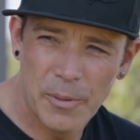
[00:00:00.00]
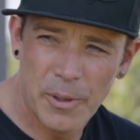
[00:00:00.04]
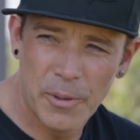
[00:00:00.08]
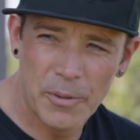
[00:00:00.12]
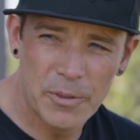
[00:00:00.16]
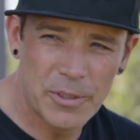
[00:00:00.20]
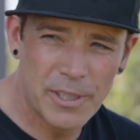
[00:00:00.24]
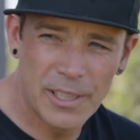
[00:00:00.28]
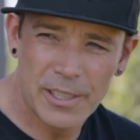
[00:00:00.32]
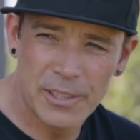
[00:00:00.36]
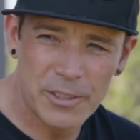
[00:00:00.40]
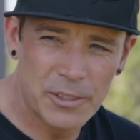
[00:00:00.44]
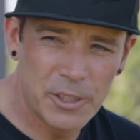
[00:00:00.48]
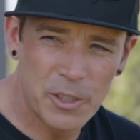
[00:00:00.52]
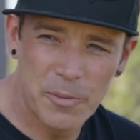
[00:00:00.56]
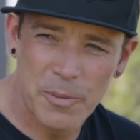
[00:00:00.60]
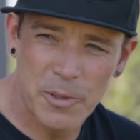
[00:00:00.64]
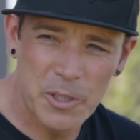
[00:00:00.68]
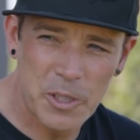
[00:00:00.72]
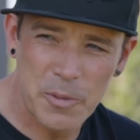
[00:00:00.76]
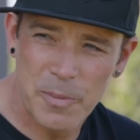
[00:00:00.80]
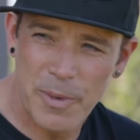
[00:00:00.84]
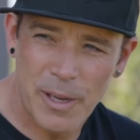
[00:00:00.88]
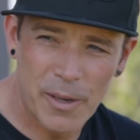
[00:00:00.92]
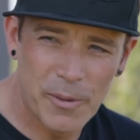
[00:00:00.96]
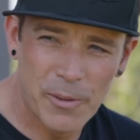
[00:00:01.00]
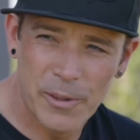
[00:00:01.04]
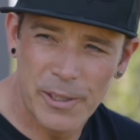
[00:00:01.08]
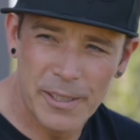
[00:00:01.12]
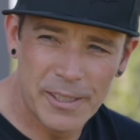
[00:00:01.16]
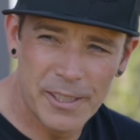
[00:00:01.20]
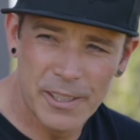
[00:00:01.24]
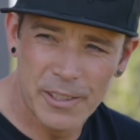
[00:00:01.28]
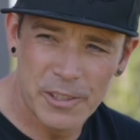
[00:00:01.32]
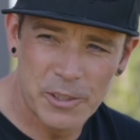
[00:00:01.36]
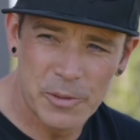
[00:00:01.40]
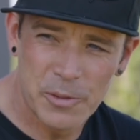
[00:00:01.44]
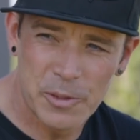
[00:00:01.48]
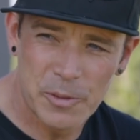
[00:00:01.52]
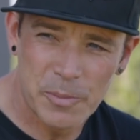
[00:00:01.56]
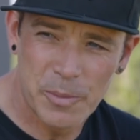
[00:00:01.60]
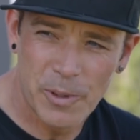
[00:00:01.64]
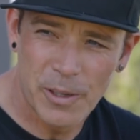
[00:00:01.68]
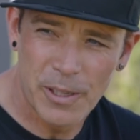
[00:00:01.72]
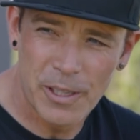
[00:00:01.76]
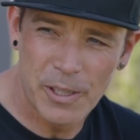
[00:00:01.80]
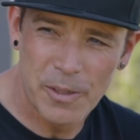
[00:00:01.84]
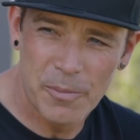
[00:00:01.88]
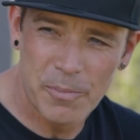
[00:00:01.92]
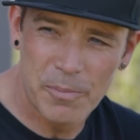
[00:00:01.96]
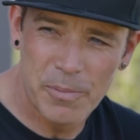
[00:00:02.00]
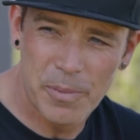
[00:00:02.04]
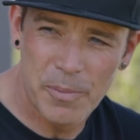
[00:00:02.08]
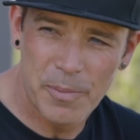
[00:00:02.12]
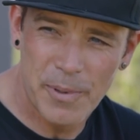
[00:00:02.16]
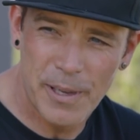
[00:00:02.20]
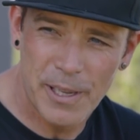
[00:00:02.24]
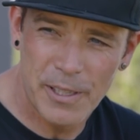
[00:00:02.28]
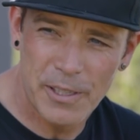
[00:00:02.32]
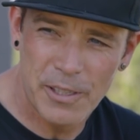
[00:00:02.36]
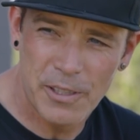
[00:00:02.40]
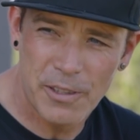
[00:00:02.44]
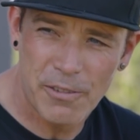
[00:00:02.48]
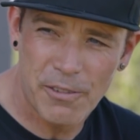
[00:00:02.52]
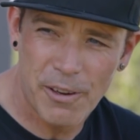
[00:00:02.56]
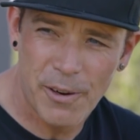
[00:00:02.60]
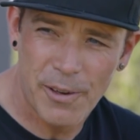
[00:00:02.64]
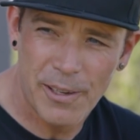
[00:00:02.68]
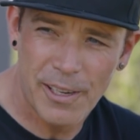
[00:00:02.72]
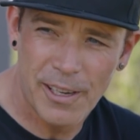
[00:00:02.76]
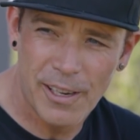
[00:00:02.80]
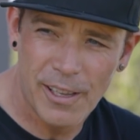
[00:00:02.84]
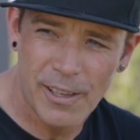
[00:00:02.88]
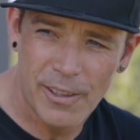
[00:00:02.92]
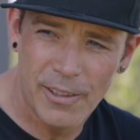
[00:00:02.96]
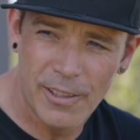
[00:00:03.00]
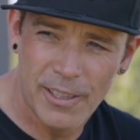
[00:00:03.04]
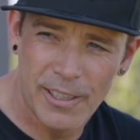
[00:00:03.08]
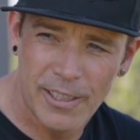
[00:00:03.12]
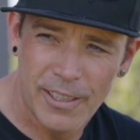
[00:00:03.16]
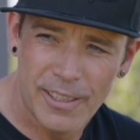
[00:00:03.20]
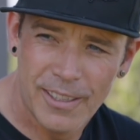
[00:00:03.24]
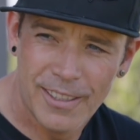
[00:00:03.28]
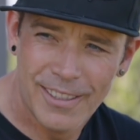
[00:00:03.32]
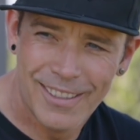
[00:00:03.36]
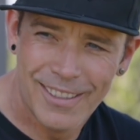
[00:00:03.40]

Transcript: he won't tell us too much about what he does to his bike. You prepared to throw any light on it?